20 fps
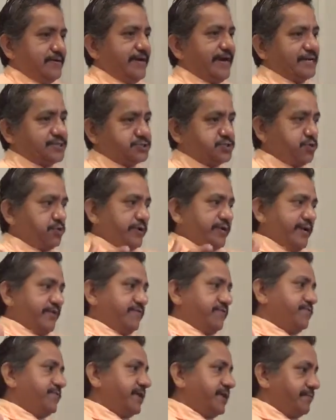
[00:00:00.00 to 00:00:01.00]
And so
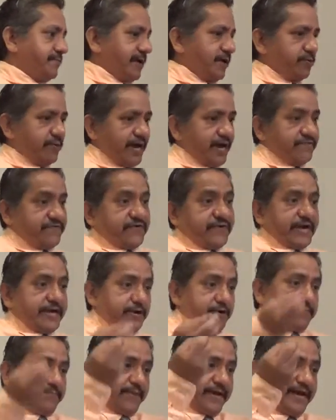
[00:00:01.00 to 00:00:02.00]
whenever me and my wife are at
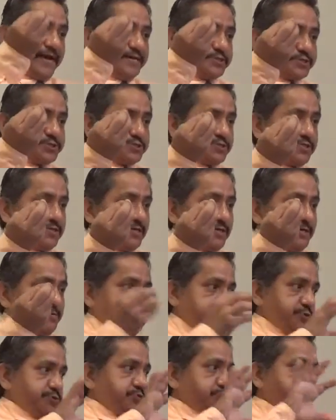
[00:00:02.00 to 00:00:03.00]
our best,
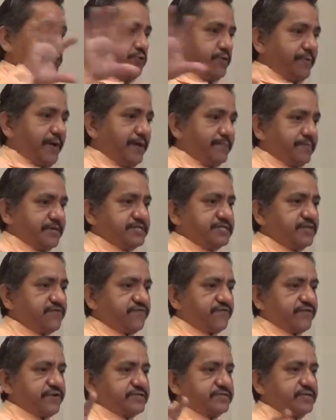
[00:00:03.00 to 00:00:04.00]
though we might be
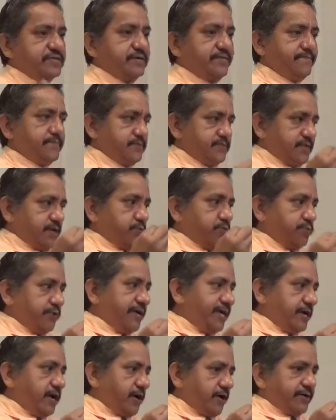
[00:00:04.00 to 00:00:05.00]
different, then
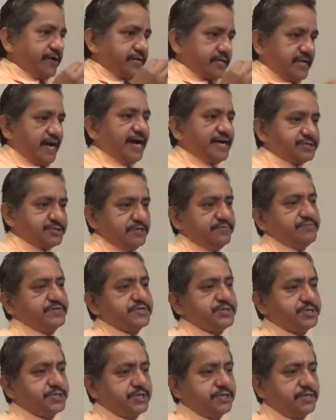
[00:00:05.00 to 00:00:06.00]
we are in God's
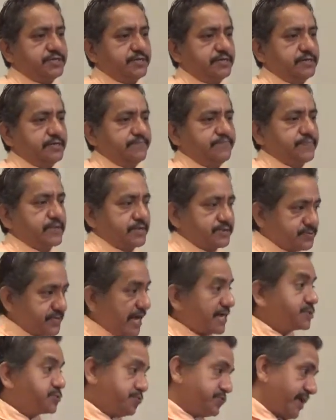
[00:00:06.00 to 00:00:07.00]
image.
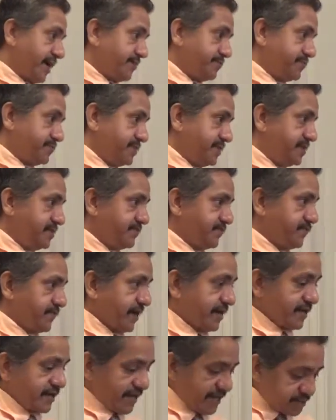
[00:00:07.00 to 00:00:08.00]
That's what I believe,
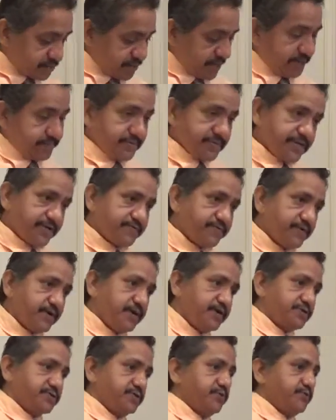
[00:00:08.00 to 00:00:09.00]
right? And that's what I believe
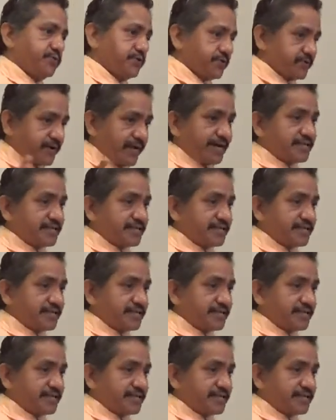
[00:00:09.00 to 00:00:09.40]
the Word of